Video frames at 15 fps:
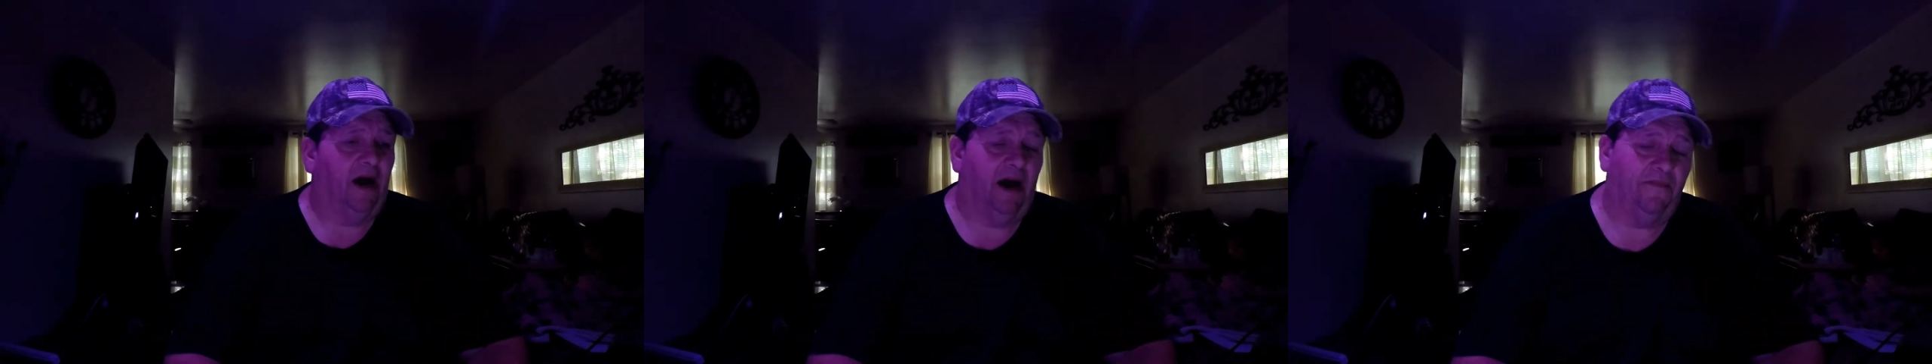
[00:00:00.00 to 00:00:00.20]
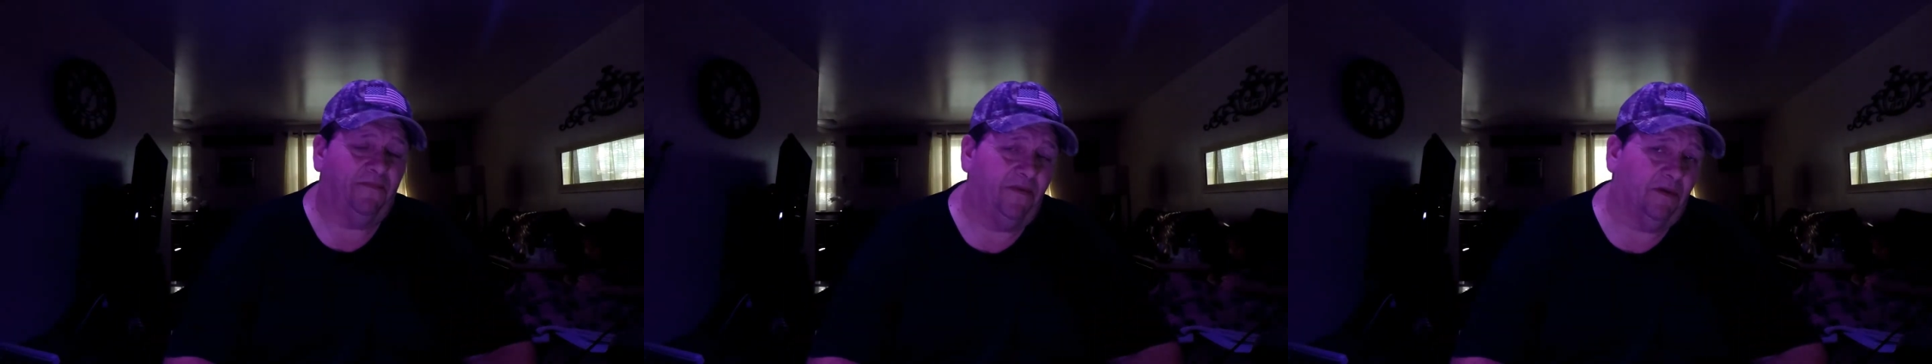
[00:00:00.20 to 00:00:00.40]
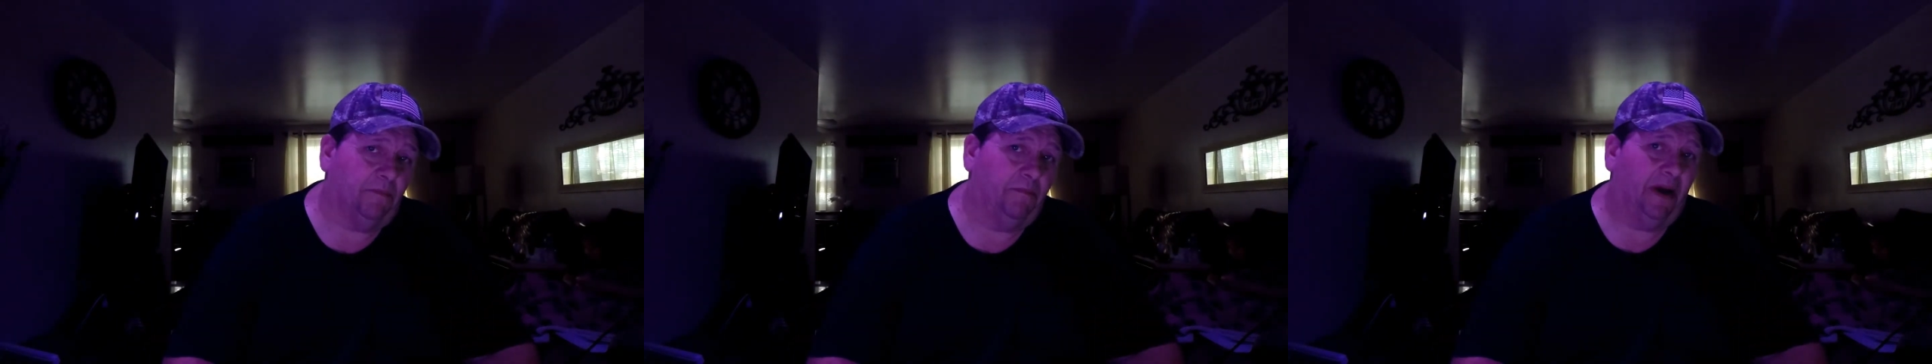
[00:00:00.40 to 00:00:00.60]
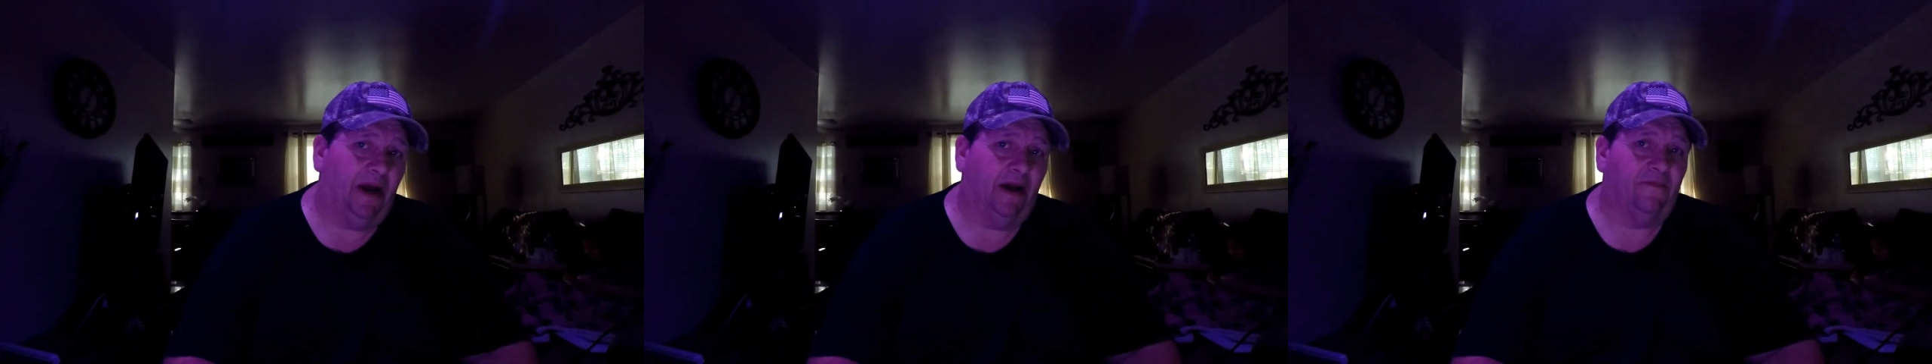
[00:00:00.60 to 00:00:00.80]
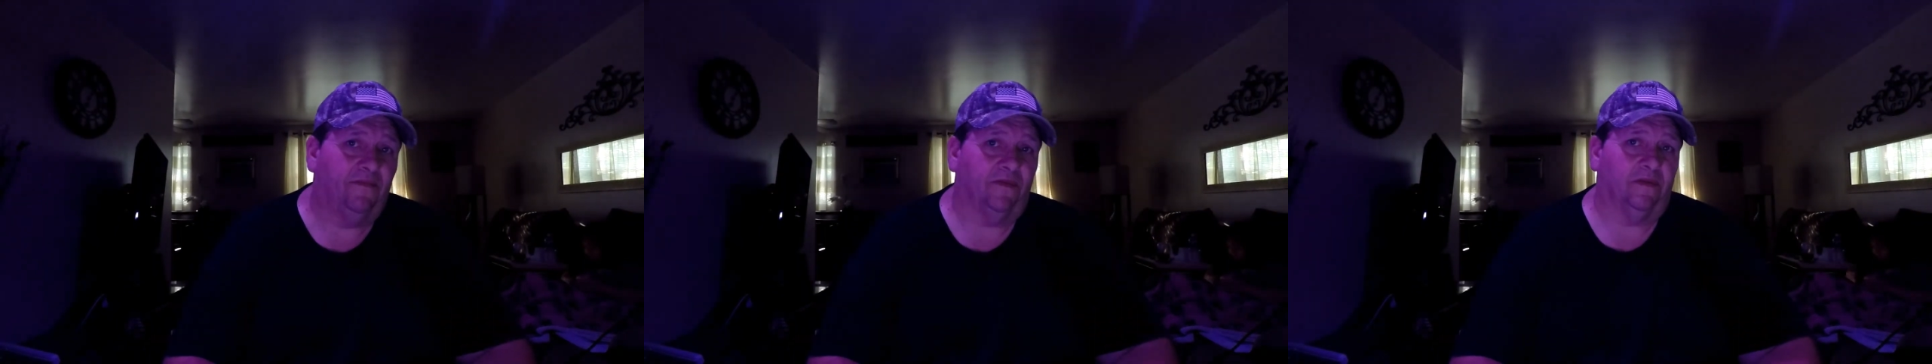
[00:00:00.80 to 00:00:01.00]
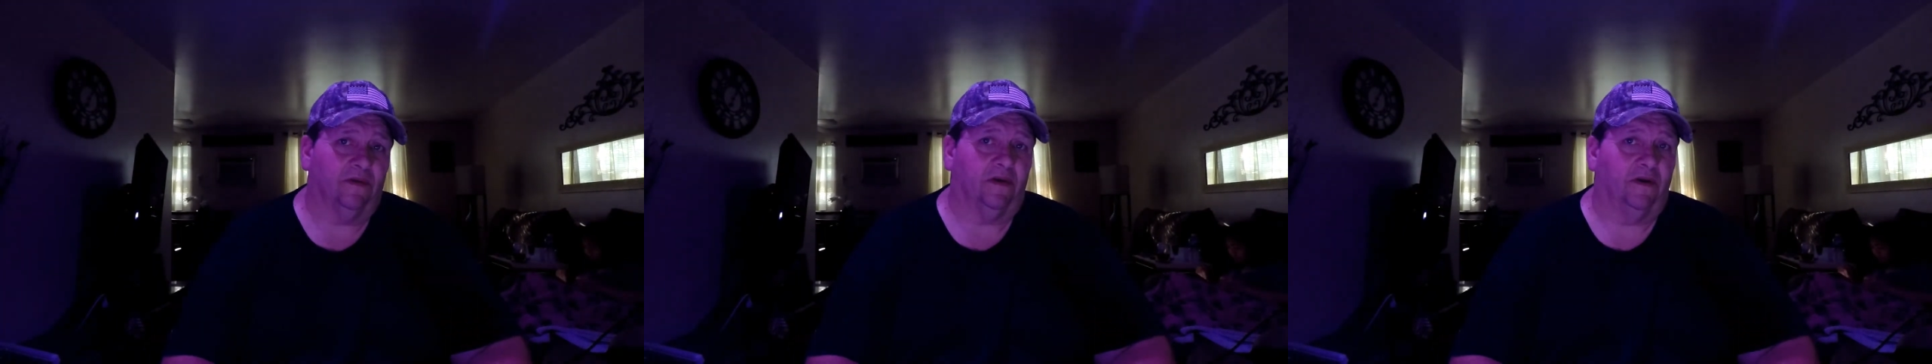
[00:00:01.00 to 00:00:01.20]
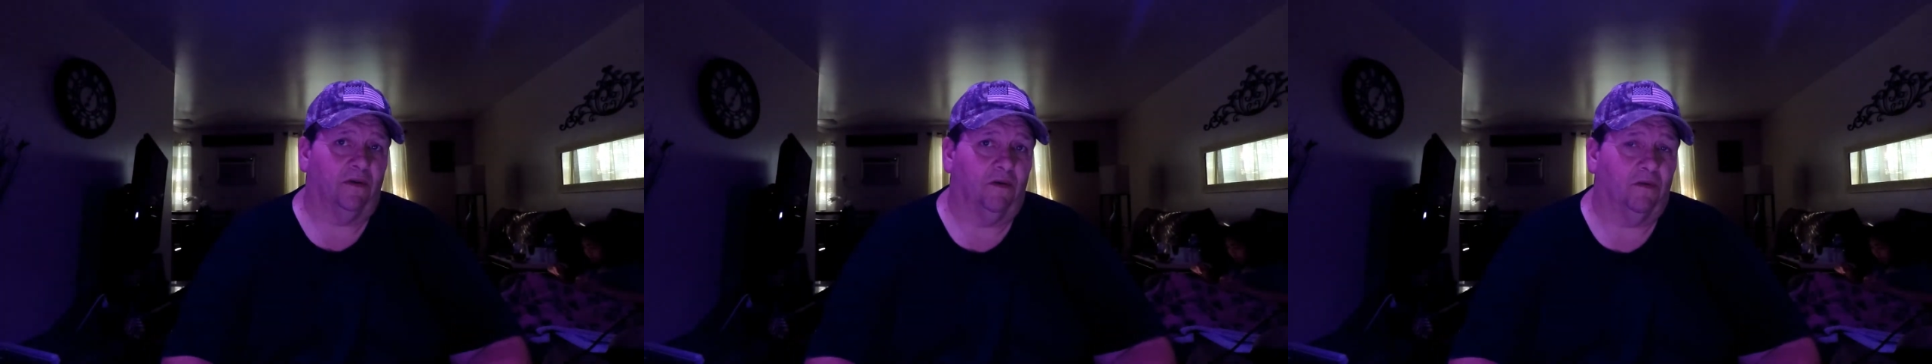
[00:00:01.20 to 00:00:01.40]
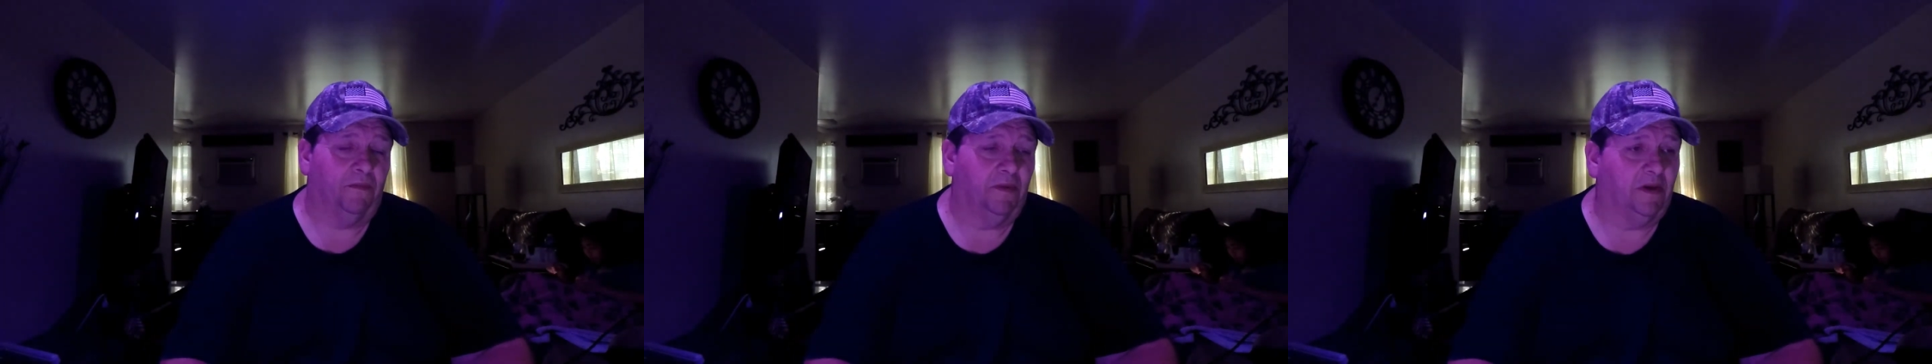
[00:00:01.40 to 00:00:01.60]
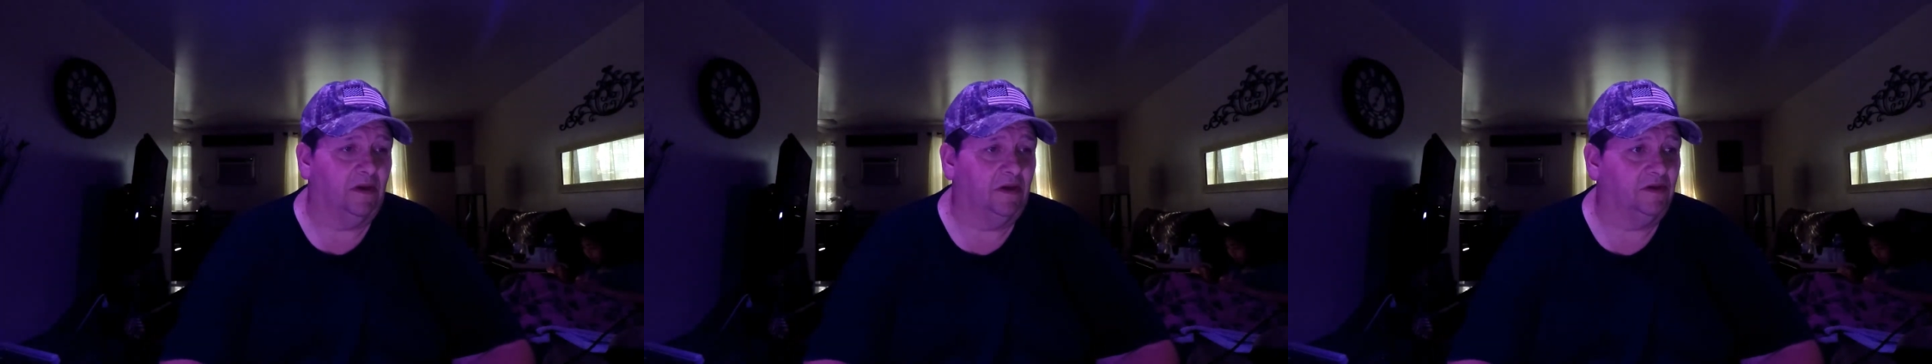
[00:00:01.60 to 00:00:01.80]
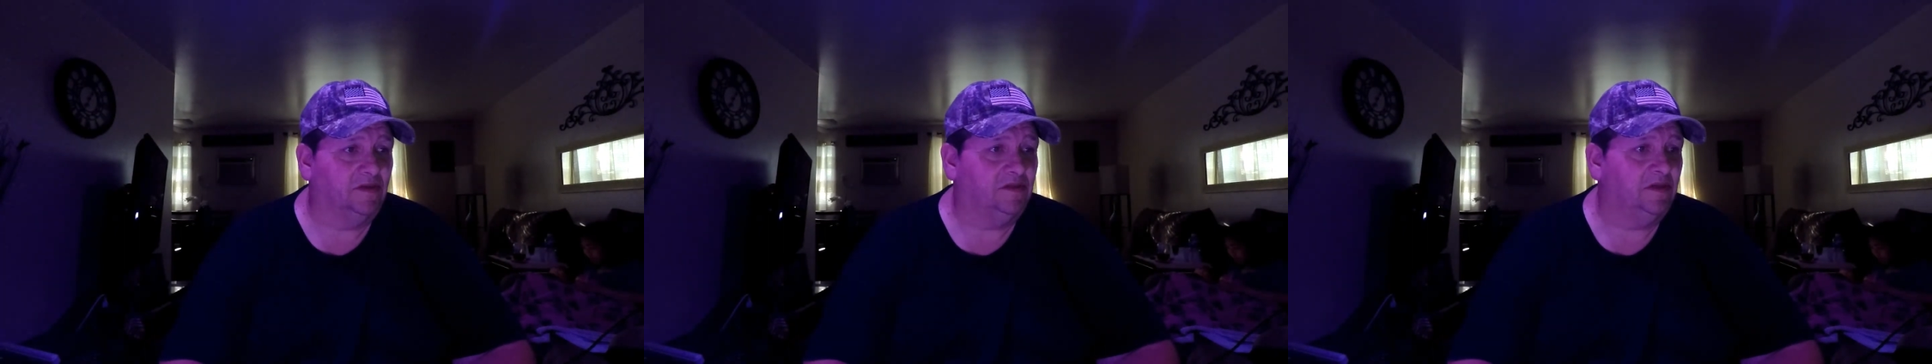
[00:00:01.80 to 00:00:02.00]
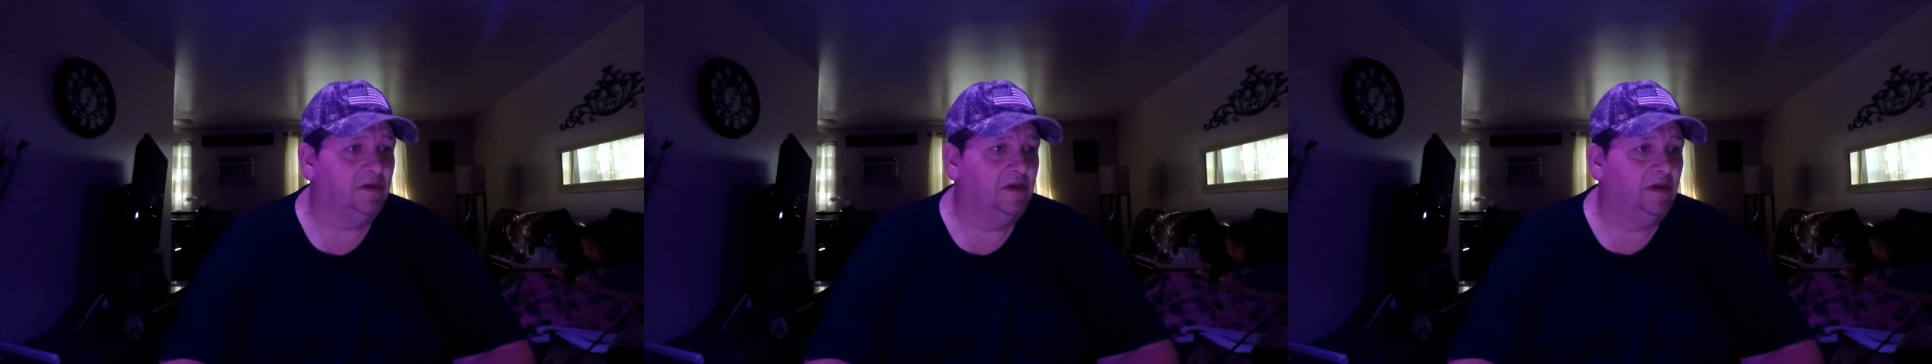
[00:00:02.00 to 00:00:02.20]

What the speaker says: I feel bad for the girl because,